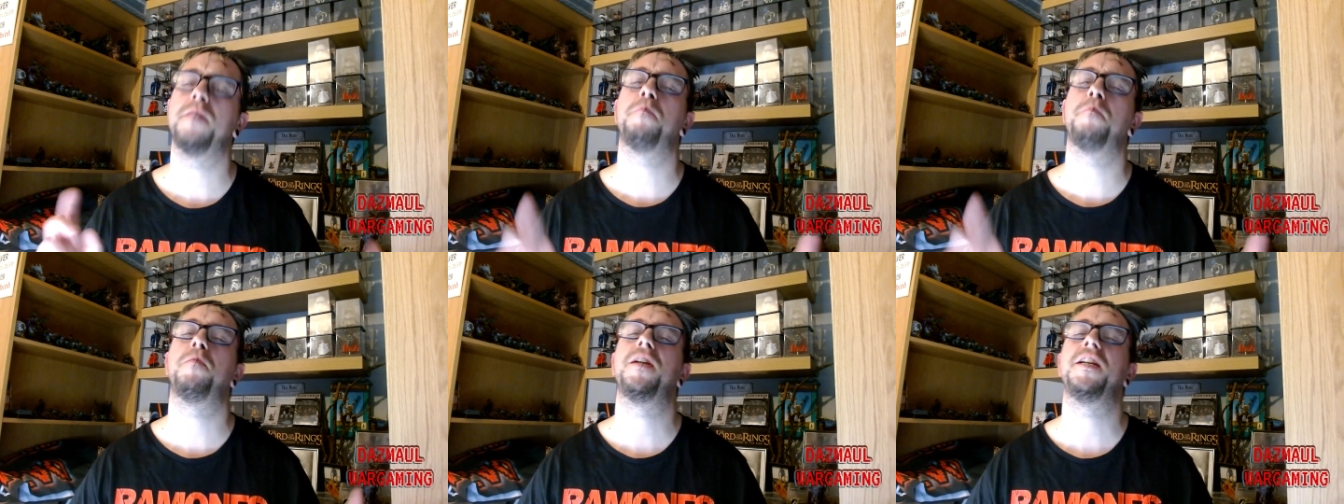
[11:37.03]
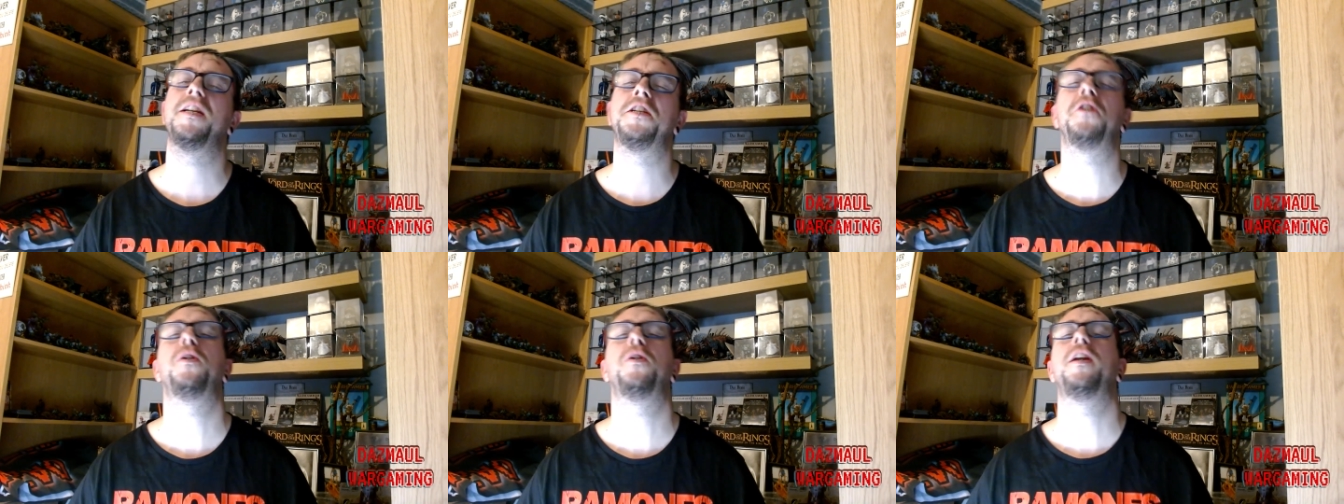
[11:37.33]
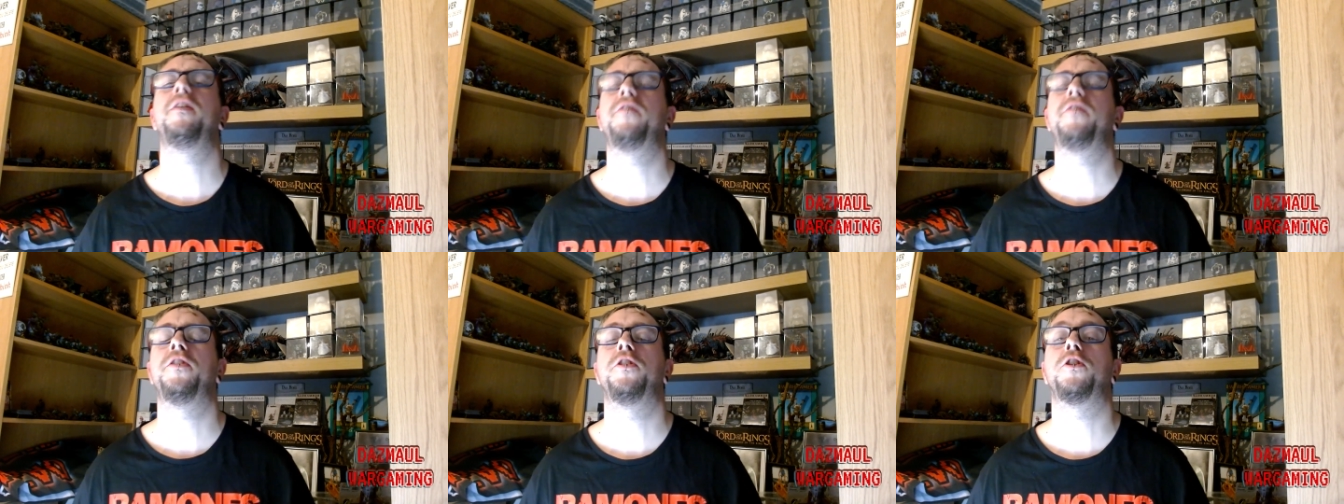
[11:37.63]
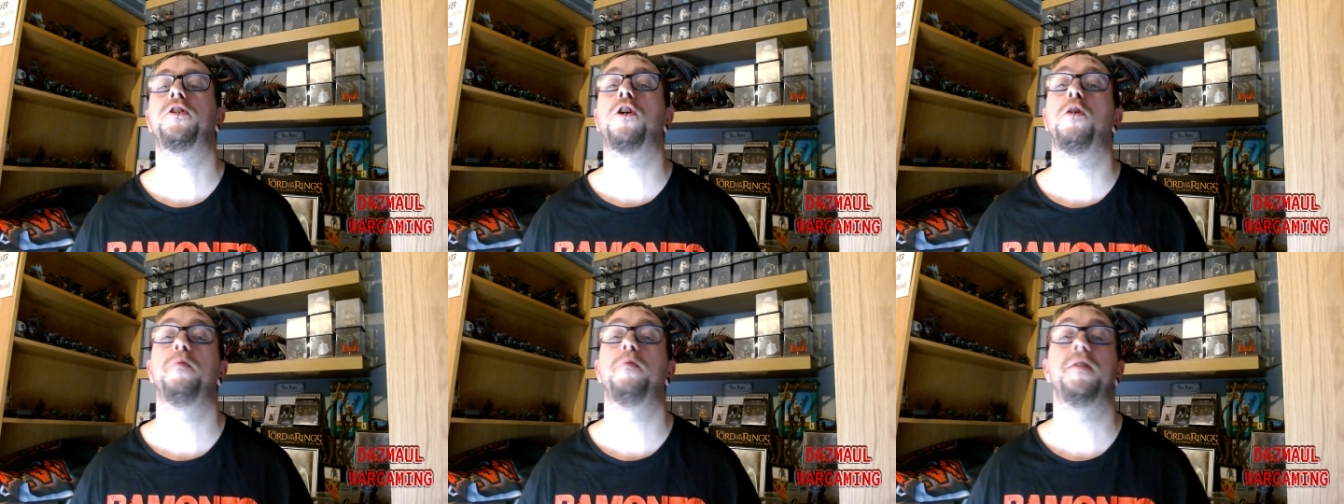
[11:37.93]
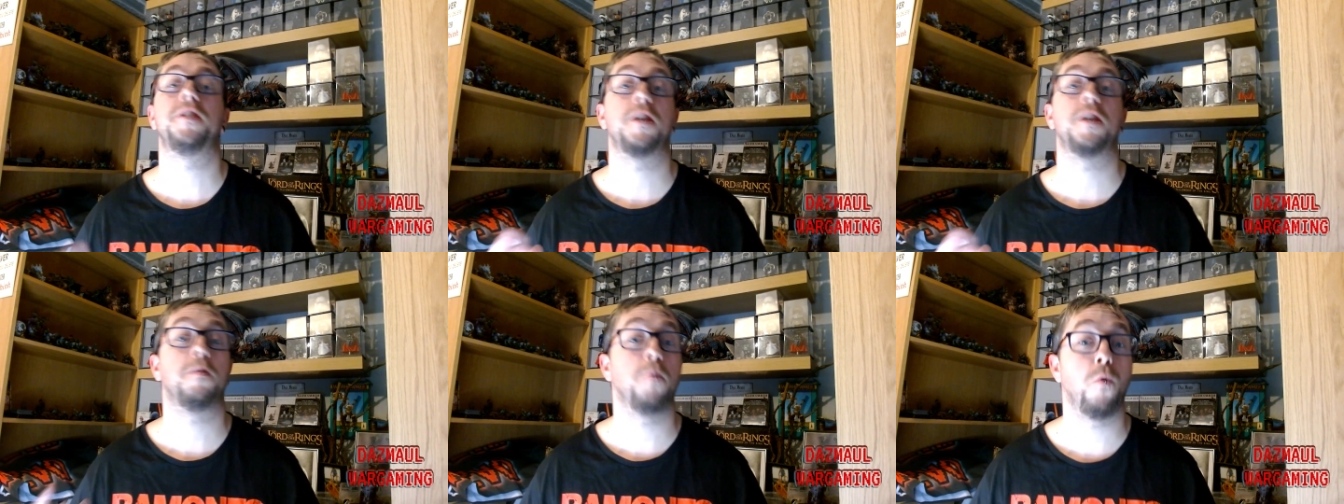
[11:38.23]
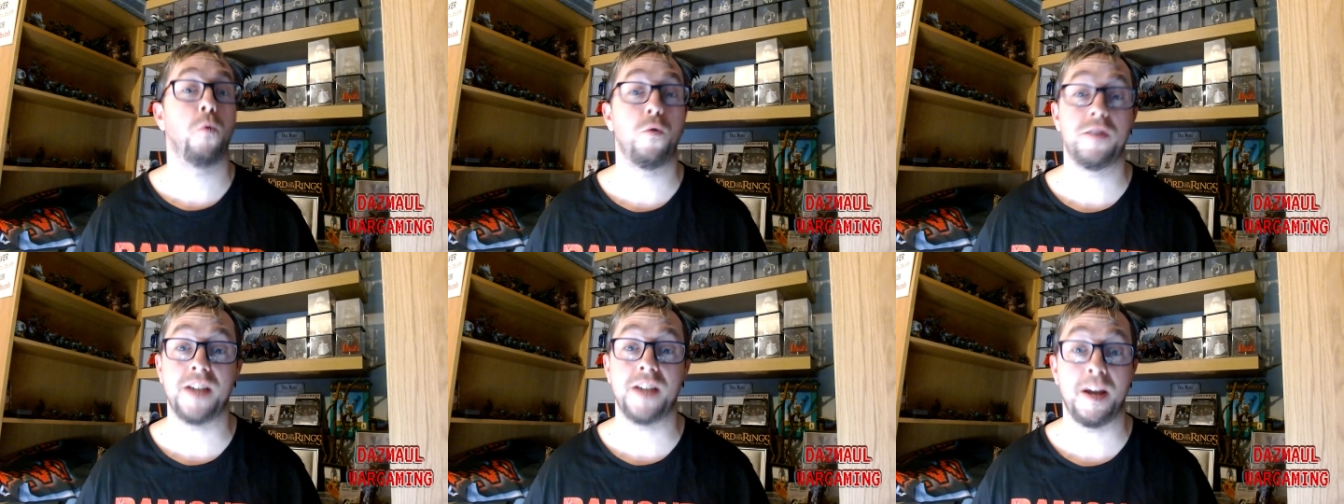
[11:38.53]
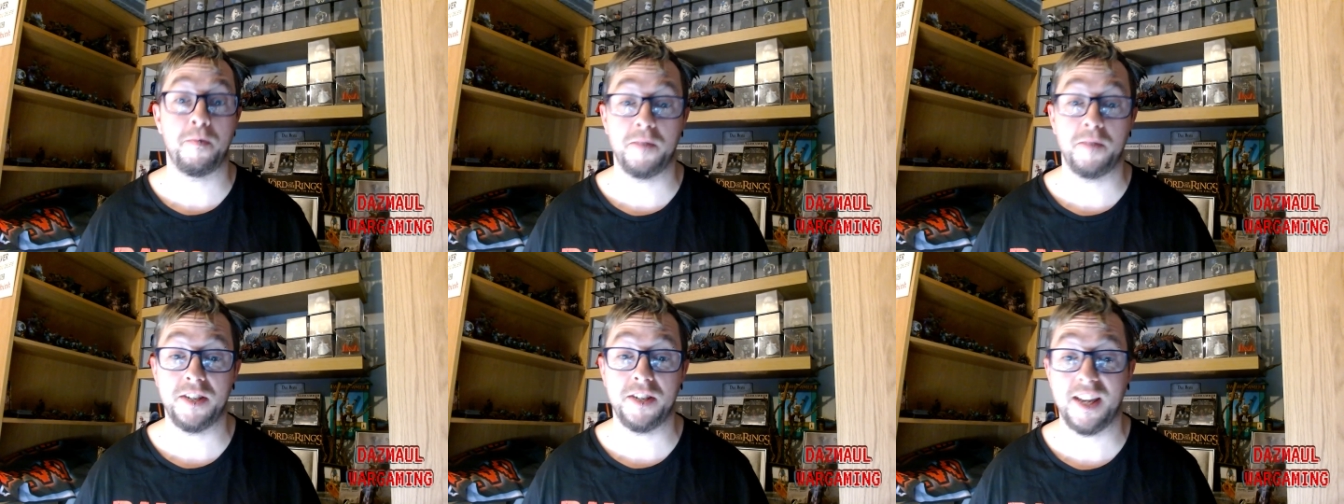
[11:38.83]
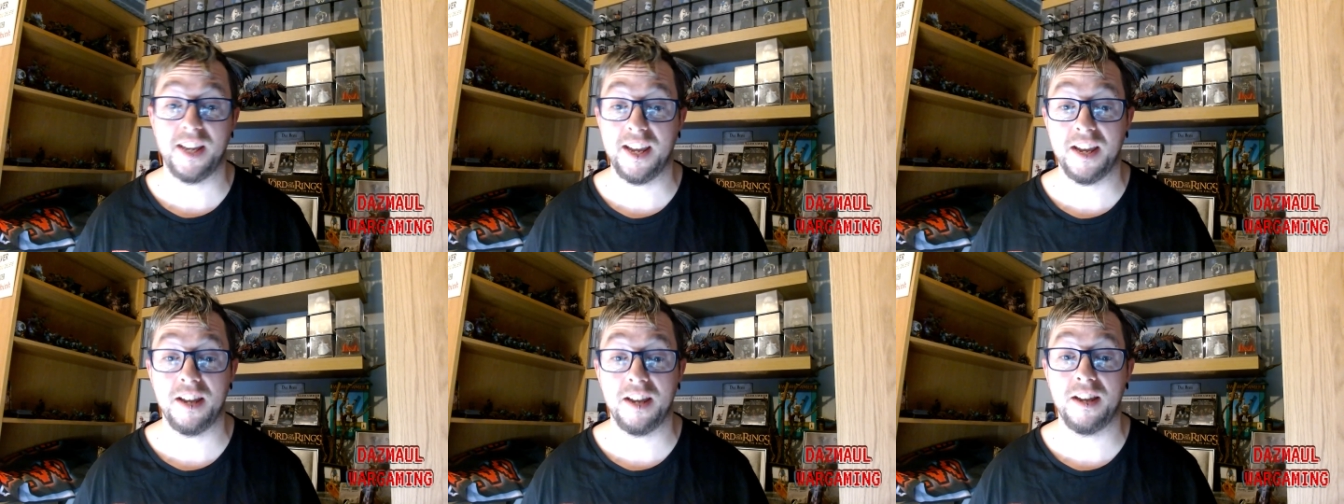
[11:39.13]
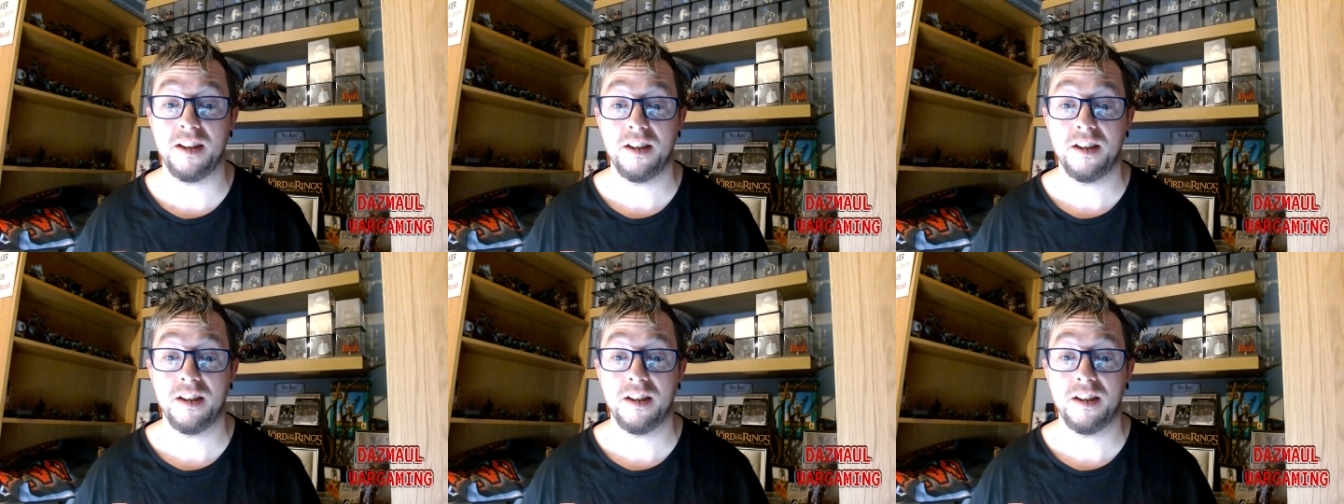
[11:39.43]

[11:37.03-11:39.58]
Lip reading: then please do leave it in the comments. I'm always happy to hear